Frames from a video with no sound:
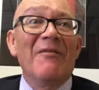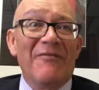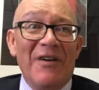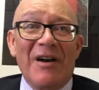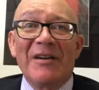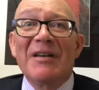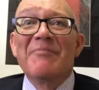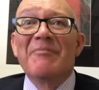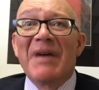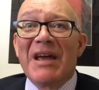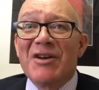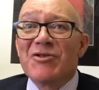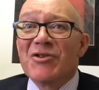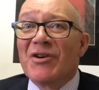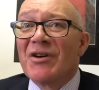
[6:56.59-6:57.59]
a fairly
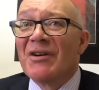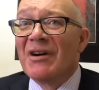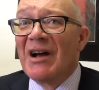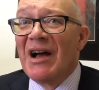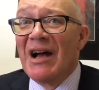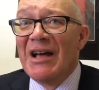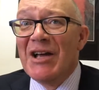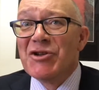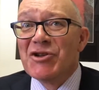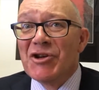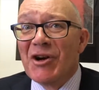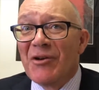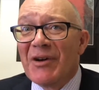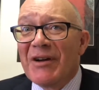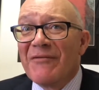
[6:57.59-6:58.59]
major uh,
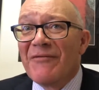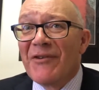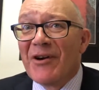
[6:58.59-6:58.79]
engineering